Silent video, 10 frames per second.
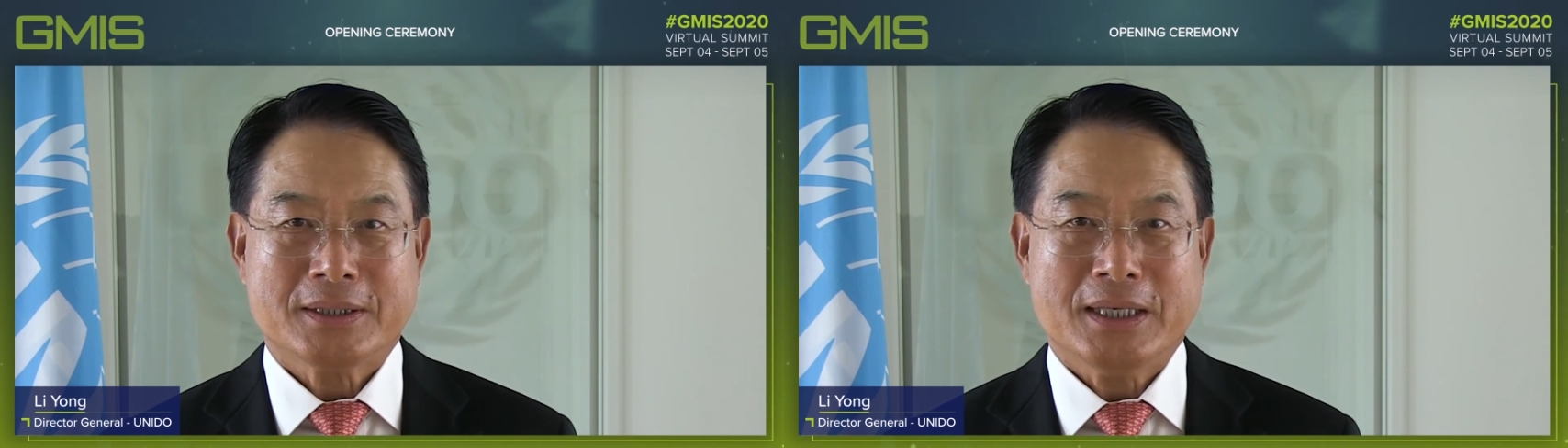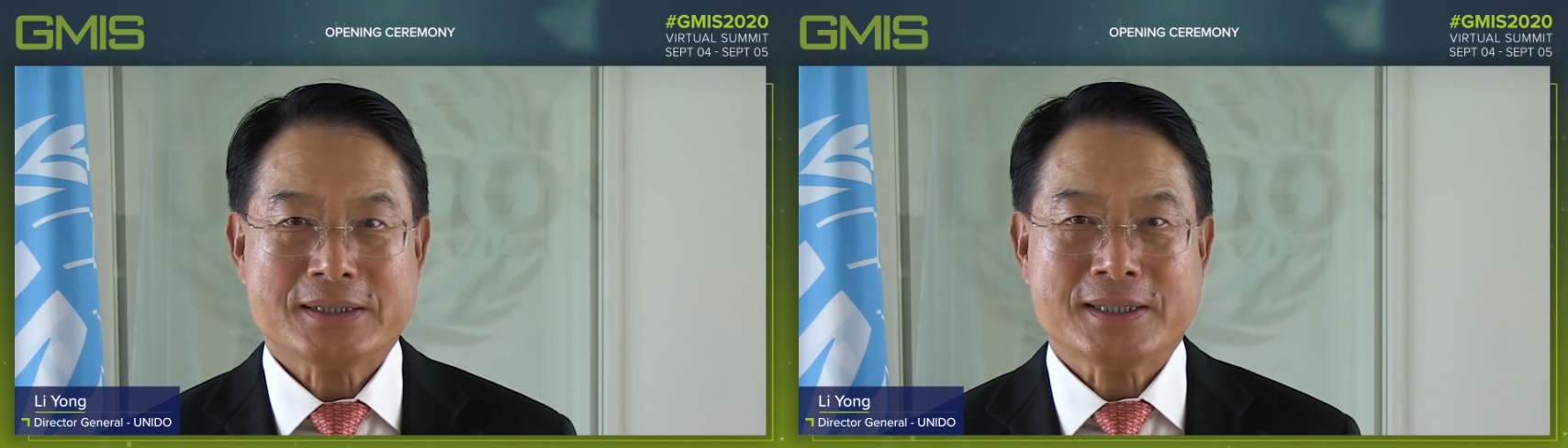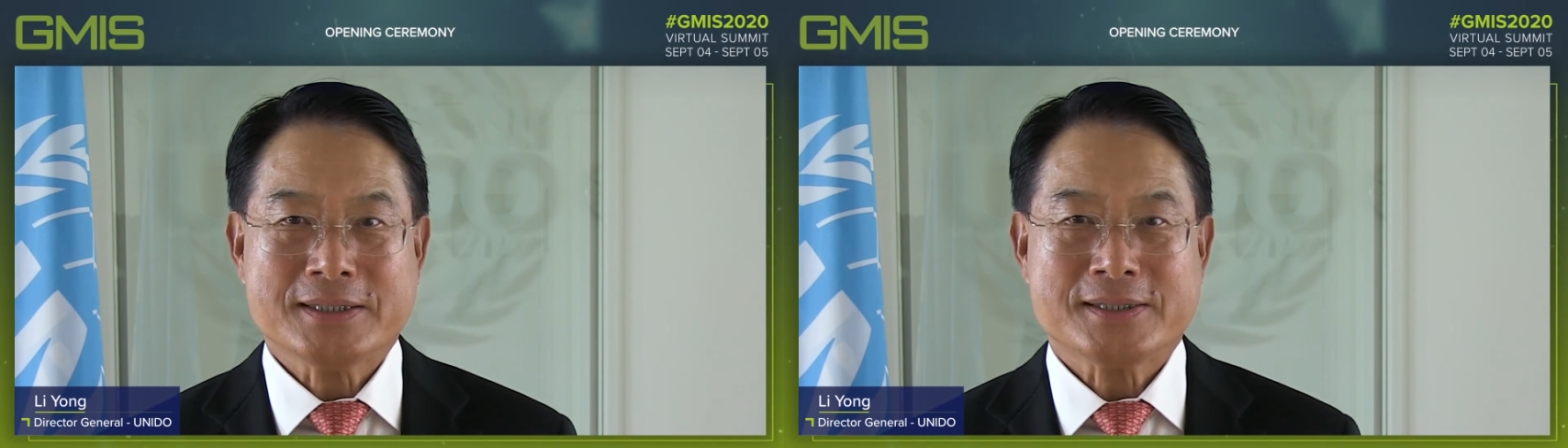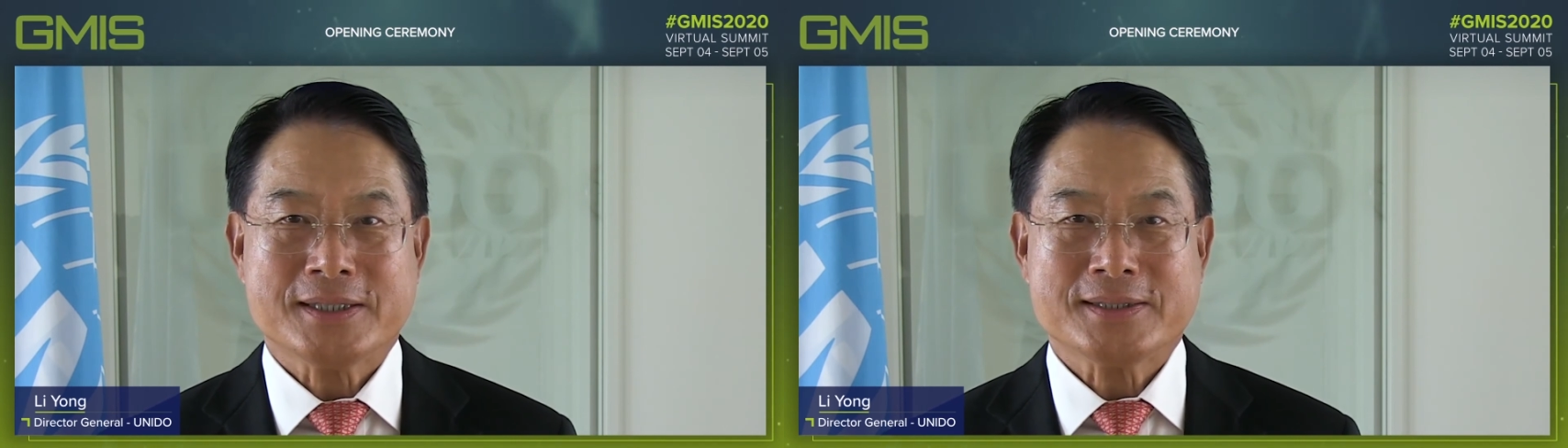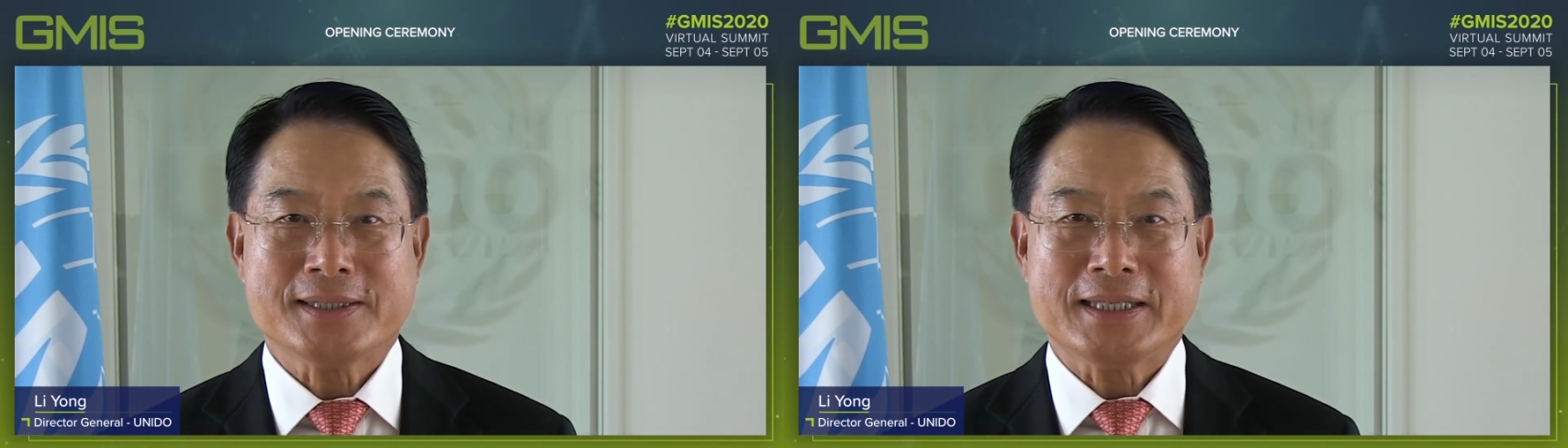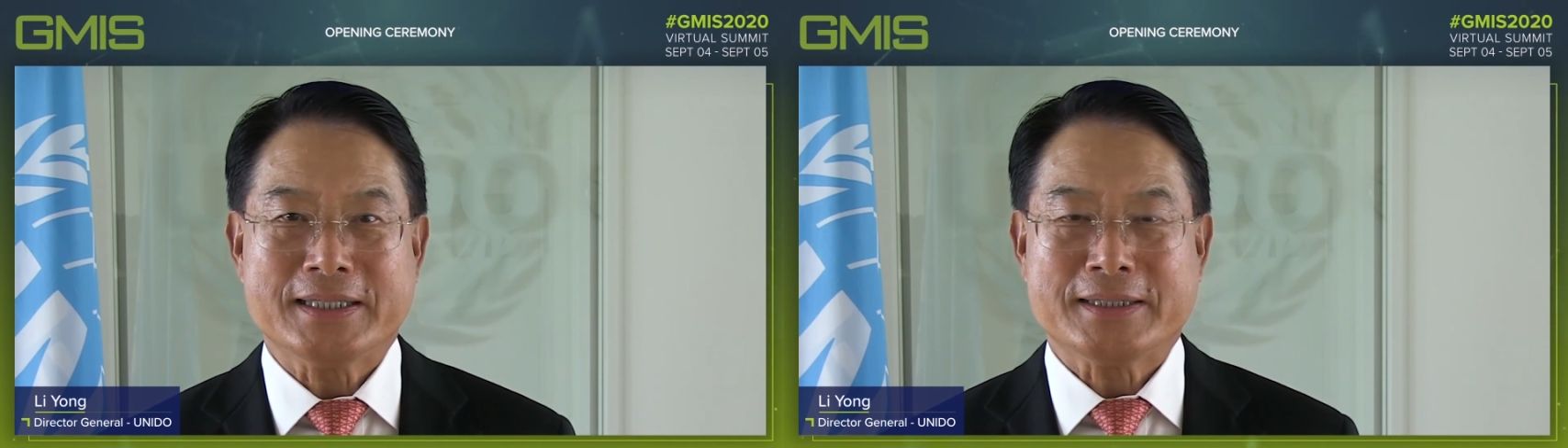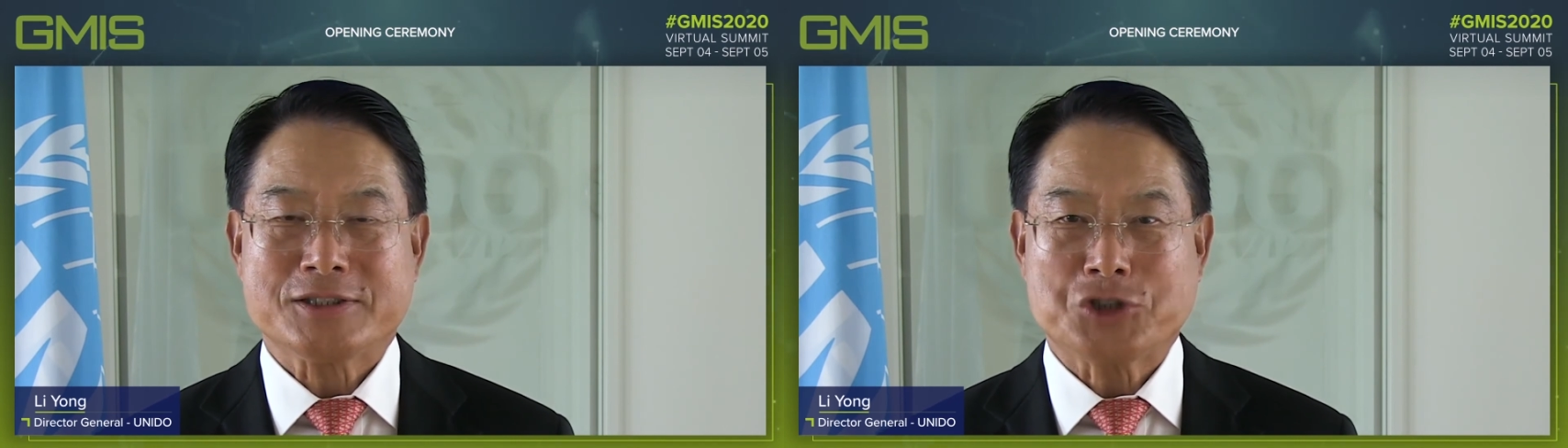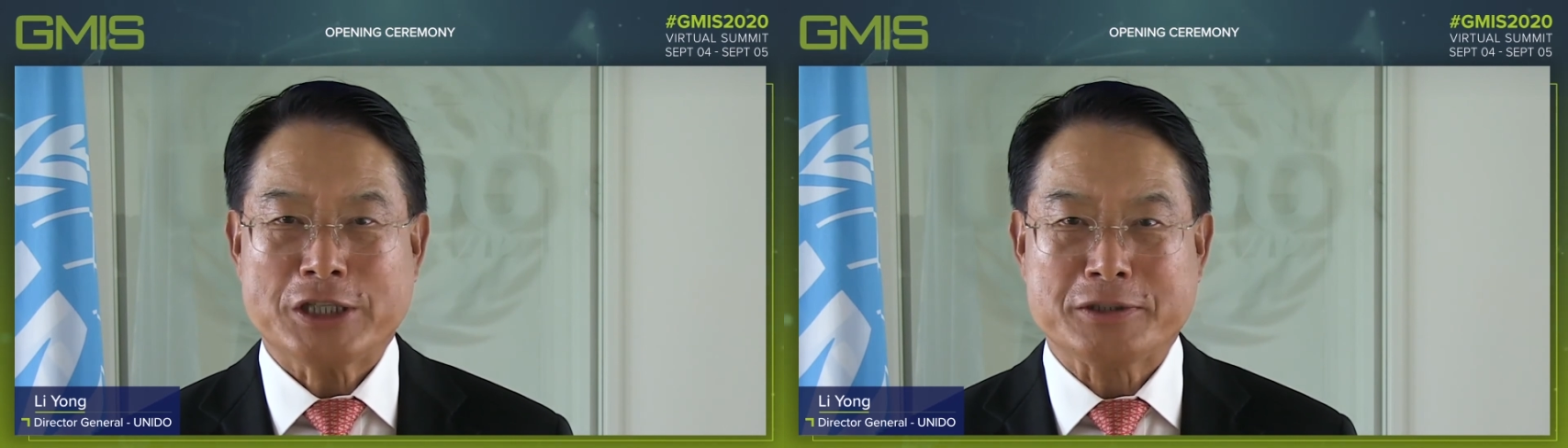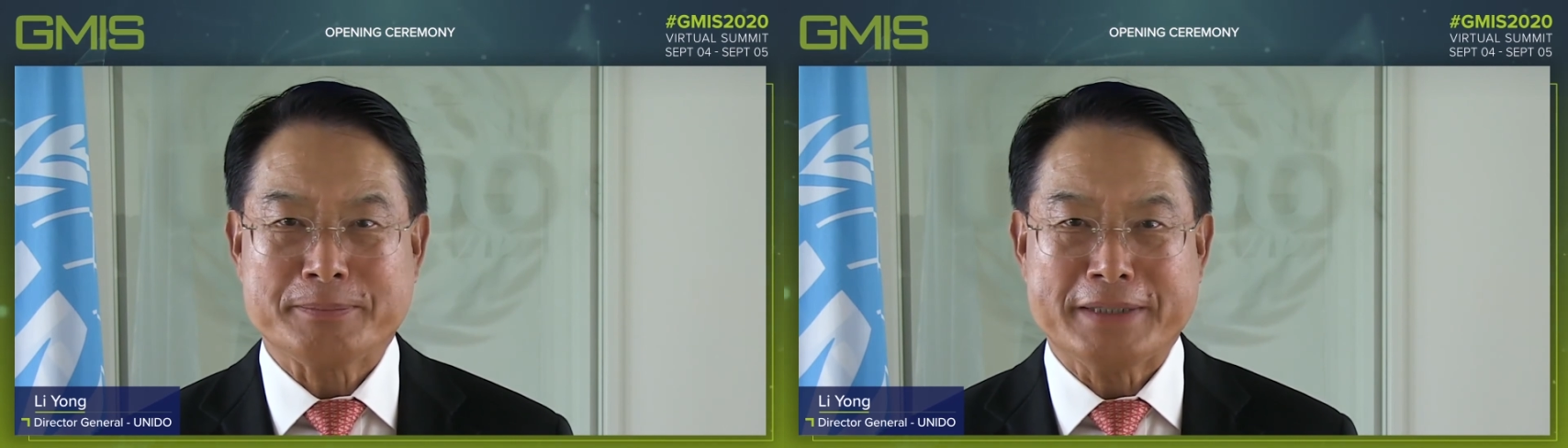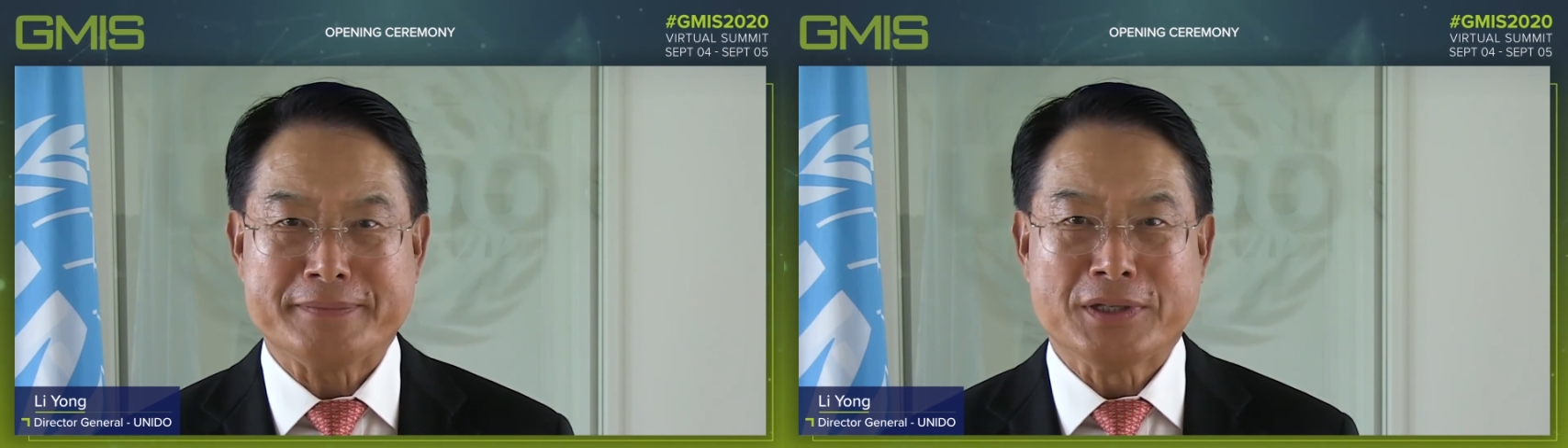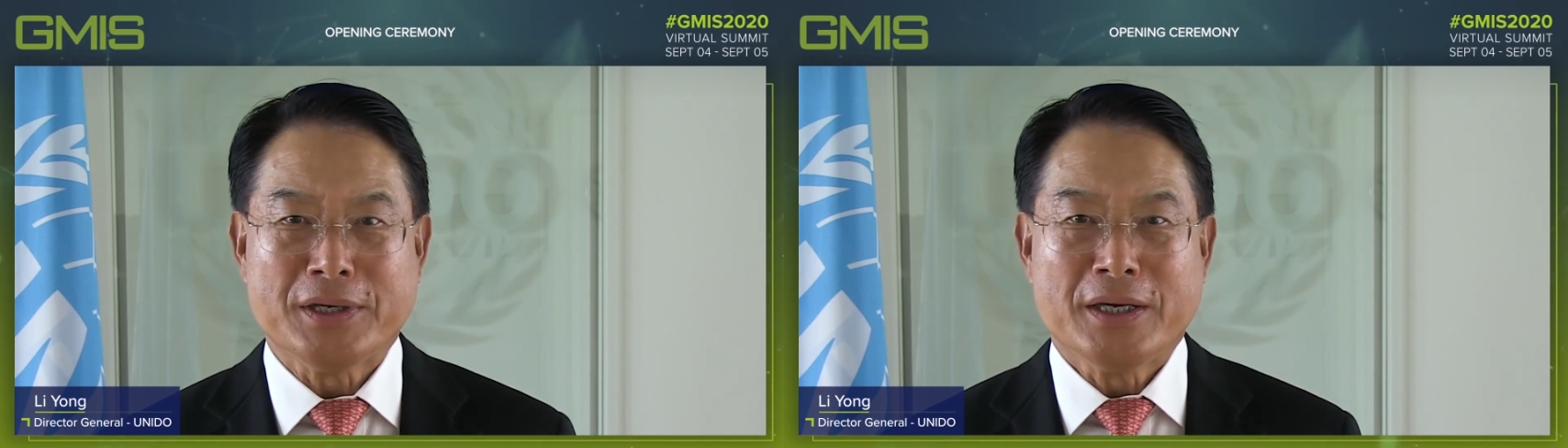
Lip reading: Excellencies, ladies and gentlemen,